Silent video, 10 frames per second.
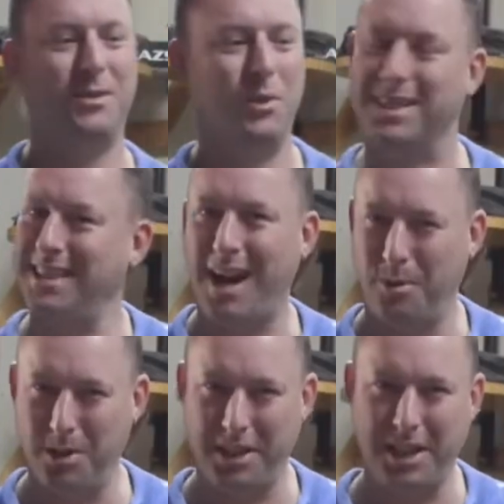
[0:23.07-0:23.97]
Well, it's not
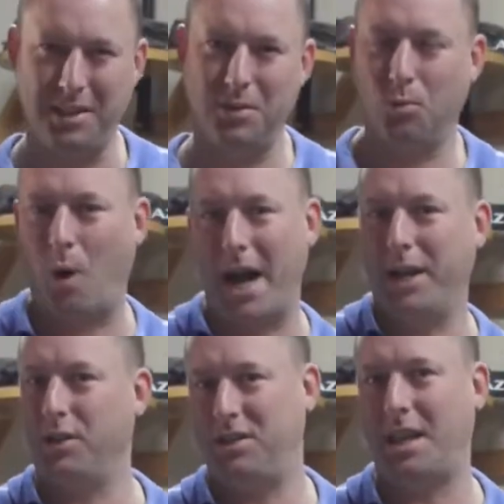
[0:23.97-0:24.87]
really why
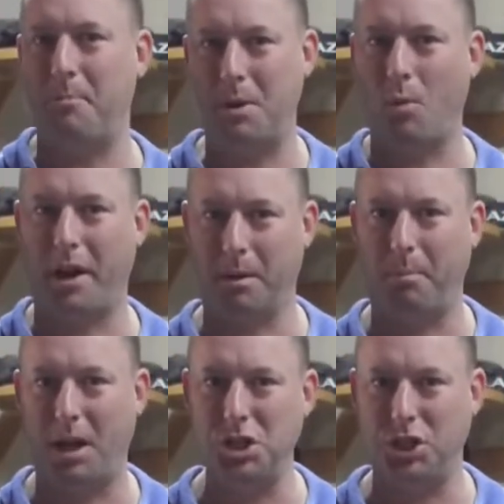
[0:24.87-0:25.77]
you're stepping while you're
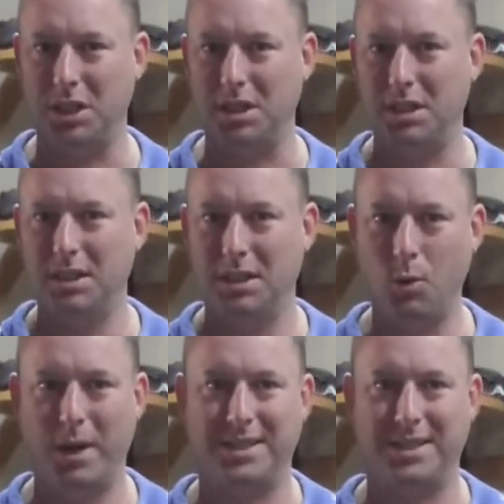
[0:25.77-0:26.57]
punching. You want to